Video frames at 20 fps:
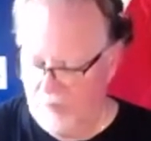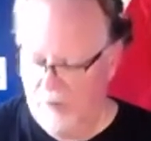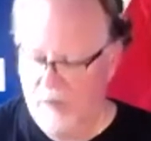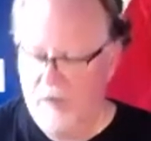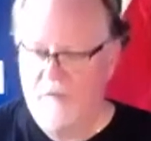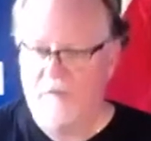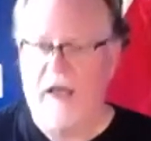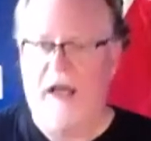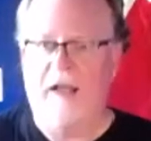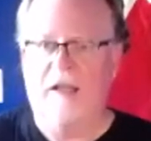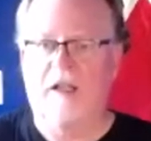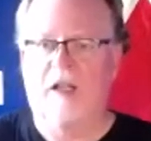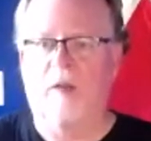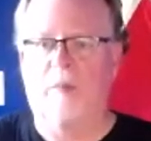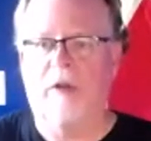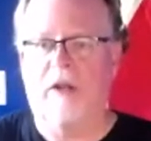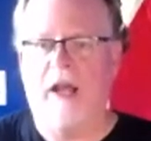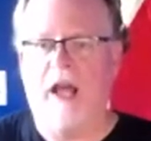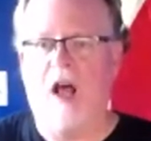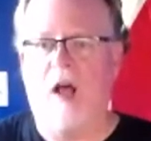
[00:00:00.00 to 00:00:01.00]
that little
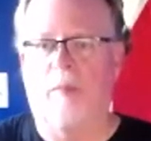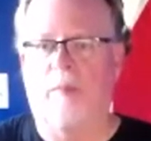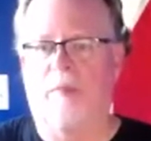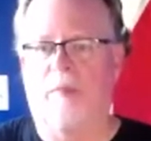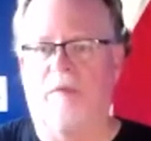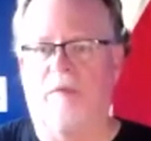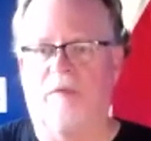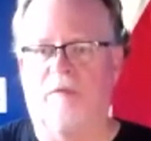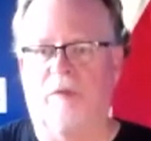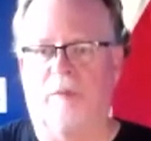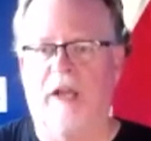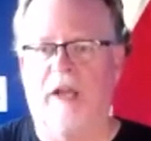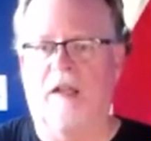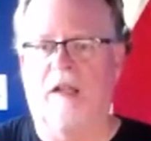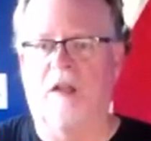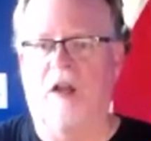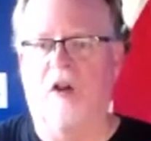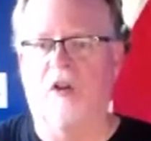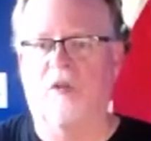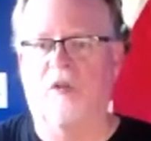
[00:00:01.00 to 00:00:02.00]
bit of help from that
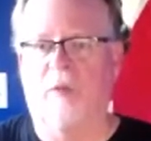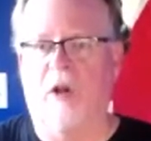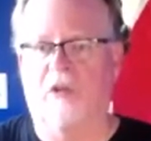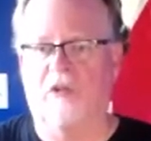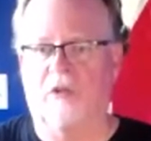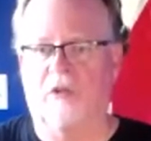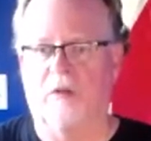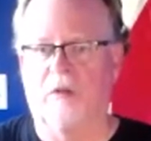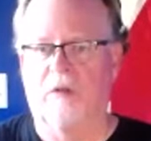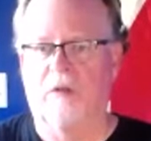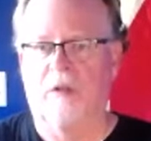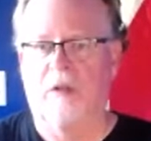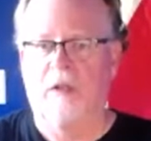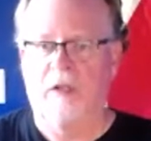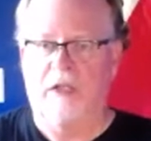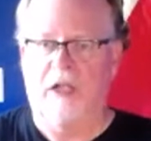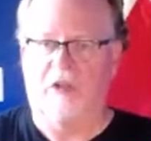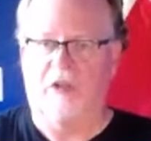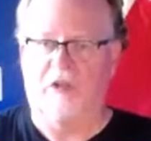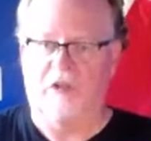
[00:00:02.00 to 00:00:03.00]
large muscle
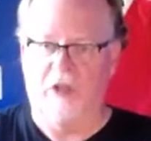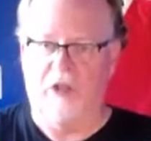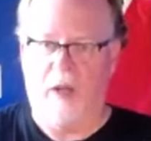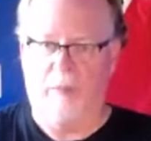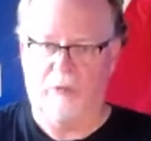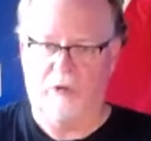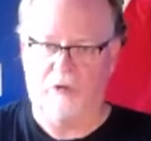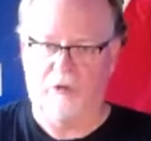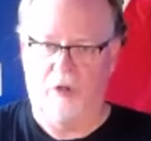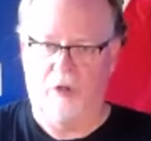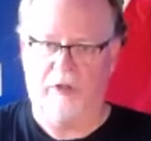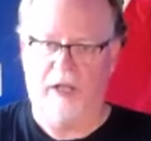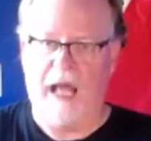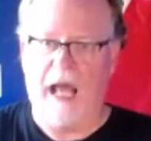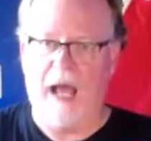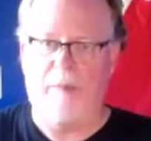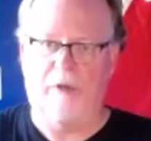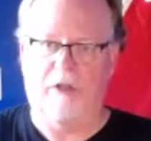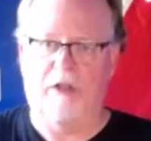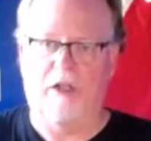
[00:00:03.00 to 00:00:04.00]
gets the upstroke to
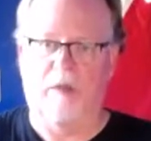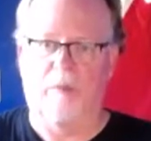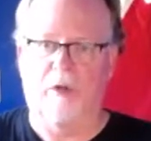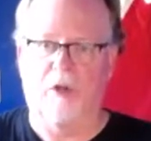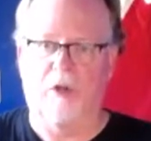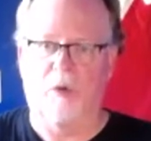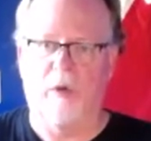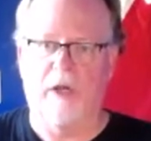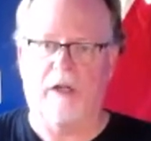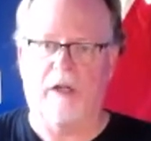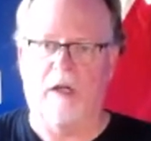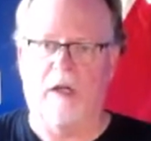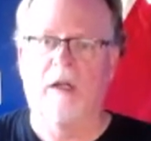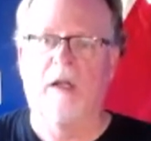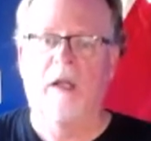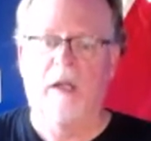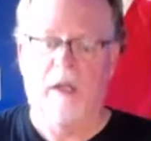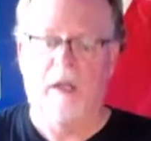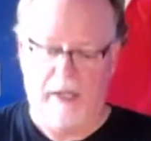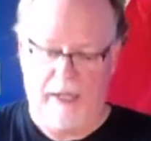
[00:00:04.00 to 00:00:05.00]
happen a little bit quicker,